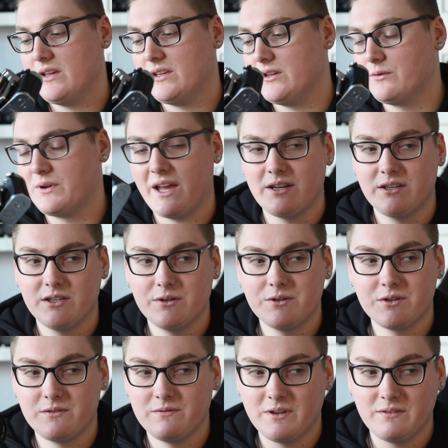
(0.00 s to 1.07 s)
You'll get
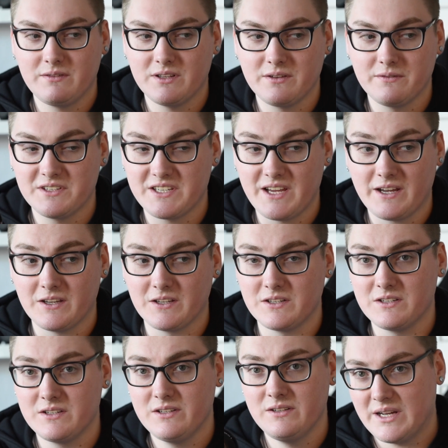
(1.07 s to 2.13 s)
250th of a
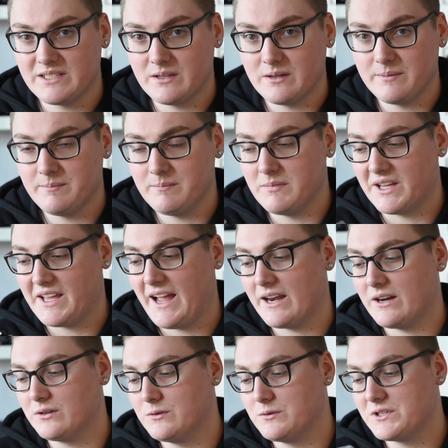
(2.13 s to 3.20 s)
second as a
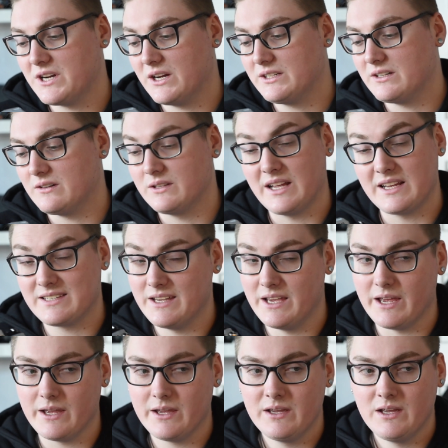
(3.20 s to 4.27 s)
mechanical shutter, and that's
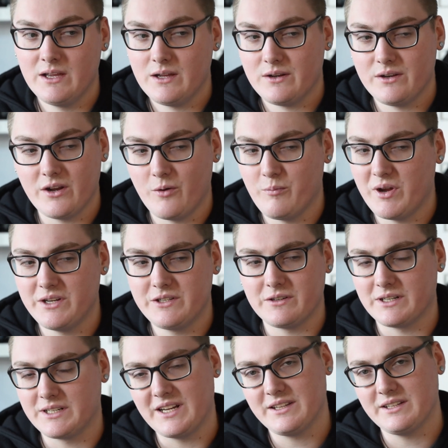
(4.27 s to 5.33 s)
it. No
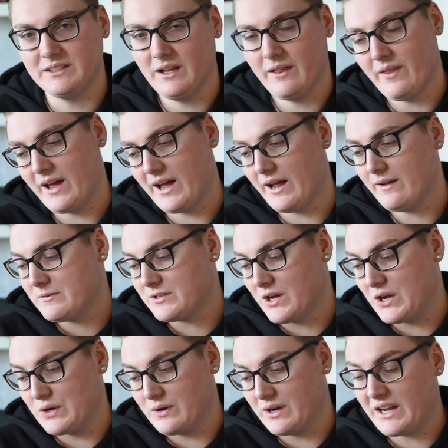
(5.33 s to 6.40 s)
metering, nothing like that. So
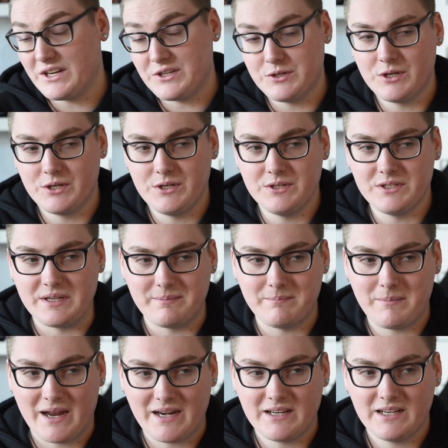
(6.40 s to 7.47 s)
I guess you could use it
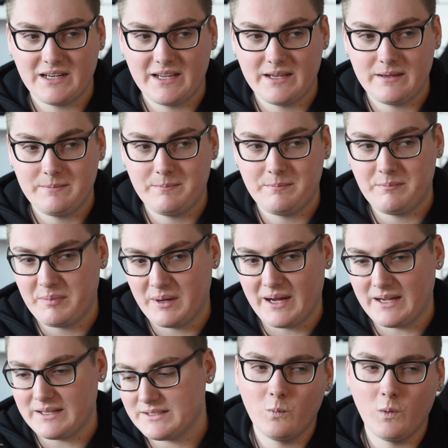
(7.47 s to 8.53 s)
manually,
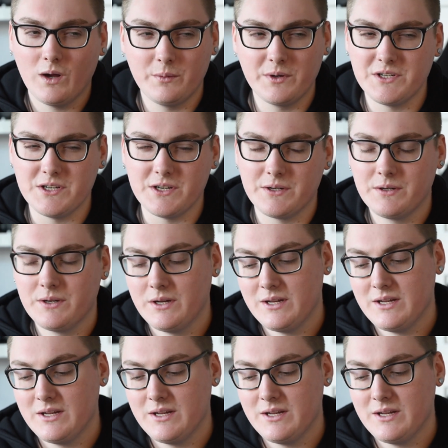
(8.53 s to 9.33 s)
but why would you?